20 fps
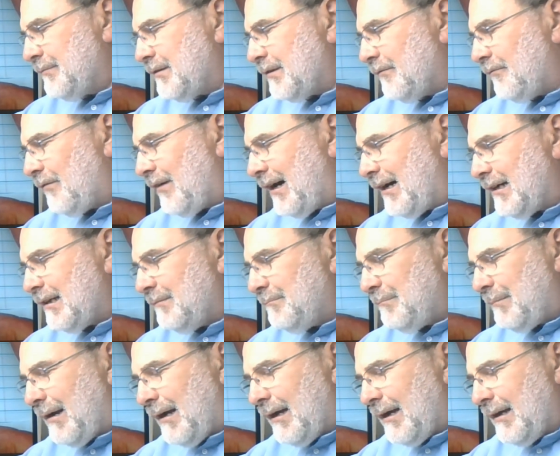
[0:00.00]
divided
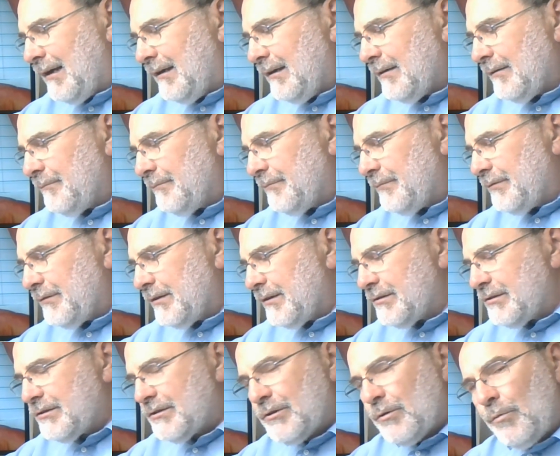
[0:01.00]
by the
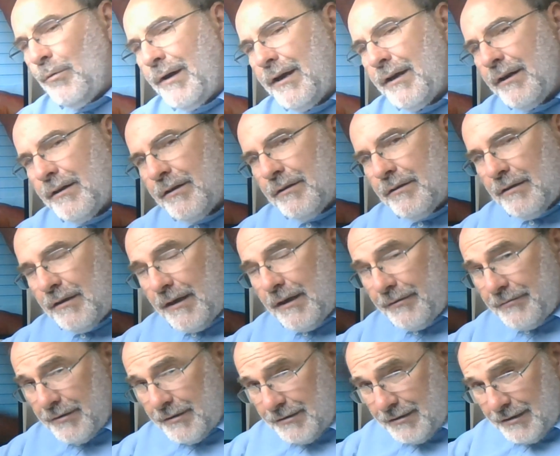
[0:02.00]
square of the